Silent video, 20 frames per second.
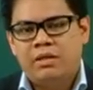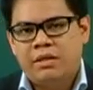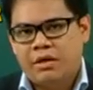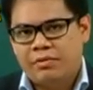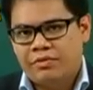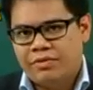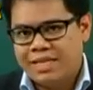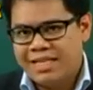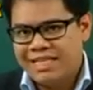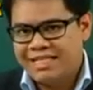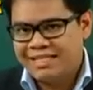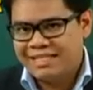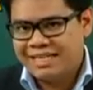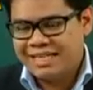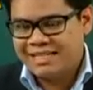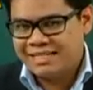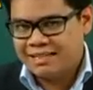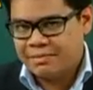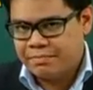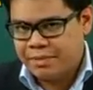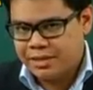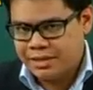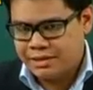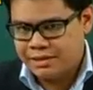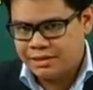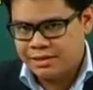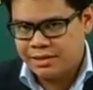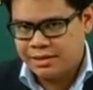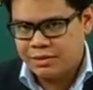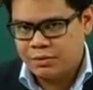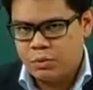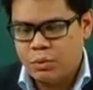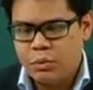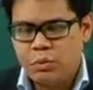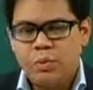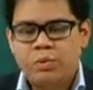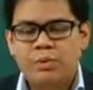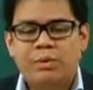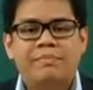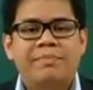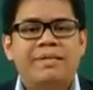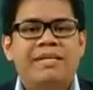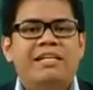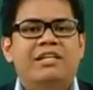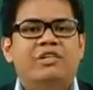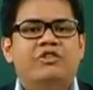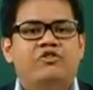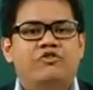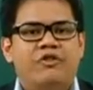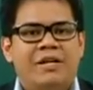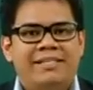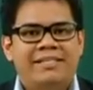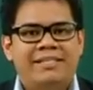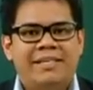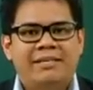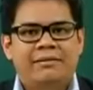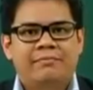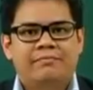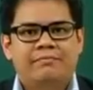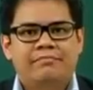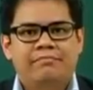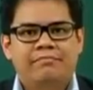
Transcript: Now this is the person we will be addressing.